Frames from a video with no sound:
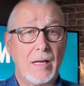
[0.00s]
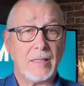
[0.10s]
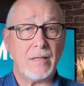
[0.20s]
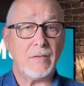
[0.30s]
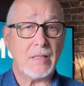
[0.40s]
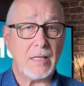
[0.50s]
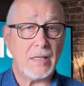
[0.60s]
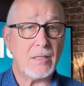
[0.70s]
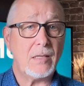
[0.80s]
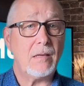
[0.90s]

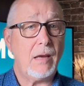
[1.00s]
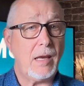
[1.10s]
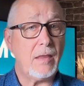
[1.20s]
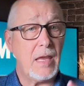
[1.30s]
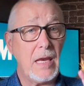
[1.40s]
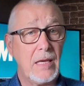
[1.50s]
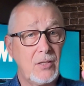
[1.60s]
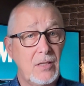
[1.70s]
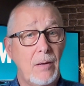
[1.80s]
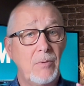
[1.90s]
activities in the
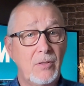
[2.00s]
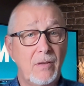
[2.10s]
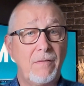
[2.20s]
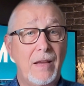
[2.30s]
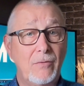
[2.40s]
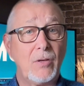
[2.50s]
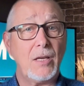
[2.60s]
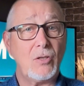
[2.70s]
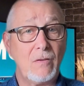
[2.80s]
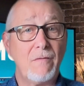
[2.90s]
establish the
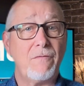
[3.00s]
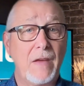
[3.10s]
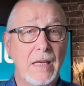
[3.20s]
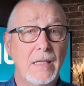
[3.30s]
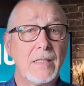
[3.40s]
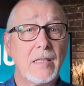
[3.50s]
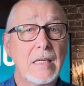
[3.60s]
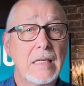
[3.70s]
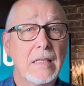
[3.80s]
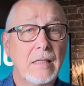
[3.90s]
foundation phase,
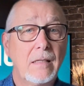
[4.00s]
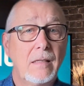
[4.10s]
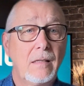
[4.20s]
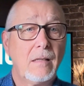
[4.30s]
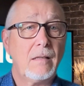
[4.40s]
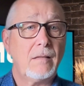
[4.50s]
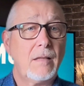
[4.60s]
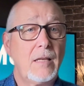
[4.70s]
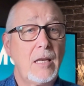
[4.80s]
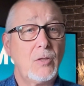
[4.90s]

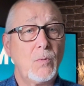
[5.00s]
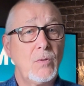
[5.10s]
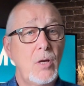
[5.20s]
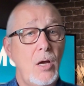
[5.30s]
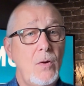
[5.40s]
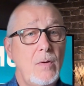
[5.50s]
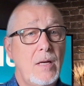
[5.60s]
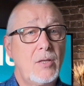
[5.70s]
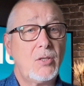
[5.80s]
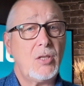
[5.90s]
then this will not
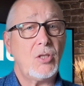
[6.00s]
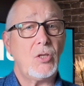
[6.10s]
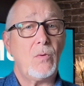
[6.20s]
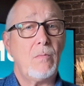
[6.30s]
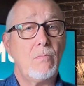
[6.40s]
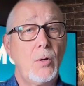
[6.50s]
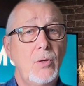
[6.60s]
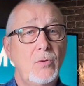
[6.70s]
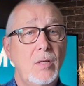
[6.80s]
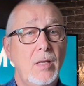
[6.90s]
only assist you in
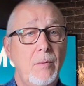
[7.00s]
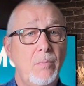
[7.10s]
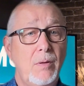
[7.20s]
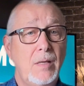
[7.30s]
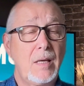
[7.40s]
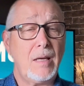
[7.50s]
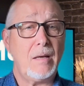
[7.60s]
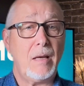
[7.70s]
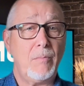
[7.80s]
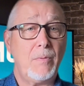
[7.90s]
monitoring the
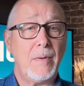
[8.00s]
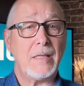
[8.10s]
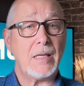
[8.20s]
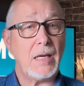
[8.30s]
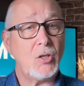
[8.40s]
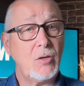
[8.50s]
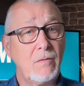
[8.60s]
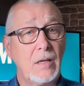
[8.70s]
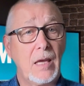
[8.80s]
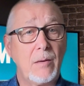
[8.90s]
implementation
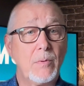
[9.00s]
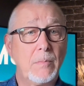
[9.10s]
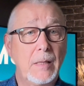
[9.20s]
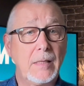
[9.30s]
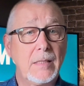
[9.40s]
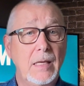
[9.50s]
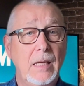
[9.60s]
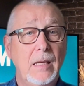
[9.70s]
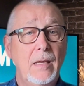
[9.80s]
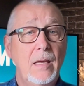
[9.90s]
of the capability,